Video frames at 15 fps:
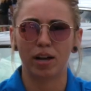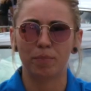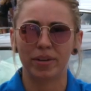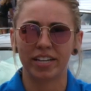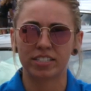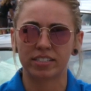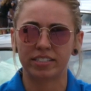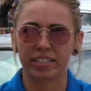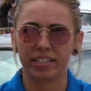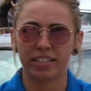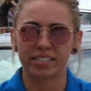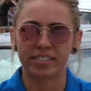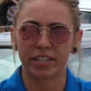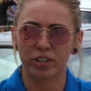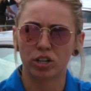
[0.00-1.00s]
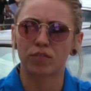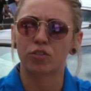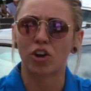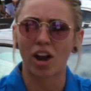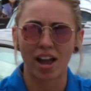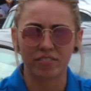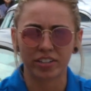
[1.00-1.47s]
makes the center of
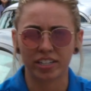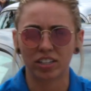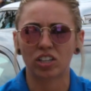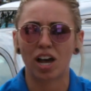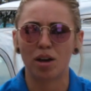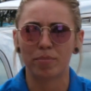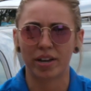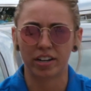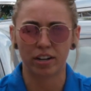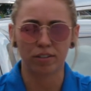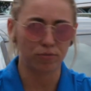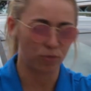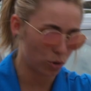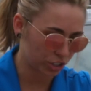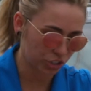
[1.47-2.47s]
gravity a lot better for